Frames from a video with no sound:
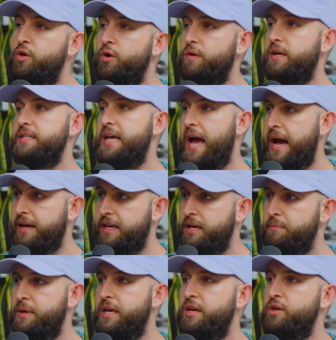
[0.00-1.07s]
you're
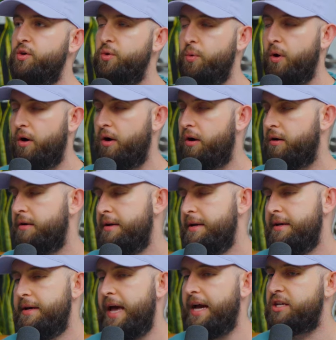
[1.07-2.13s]
attacking me, you are
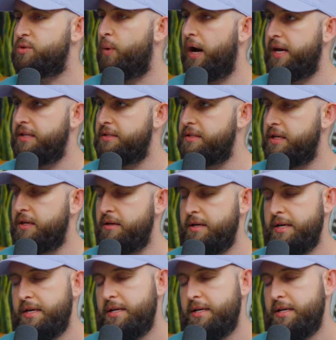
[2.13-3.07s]
X, Y, and Z.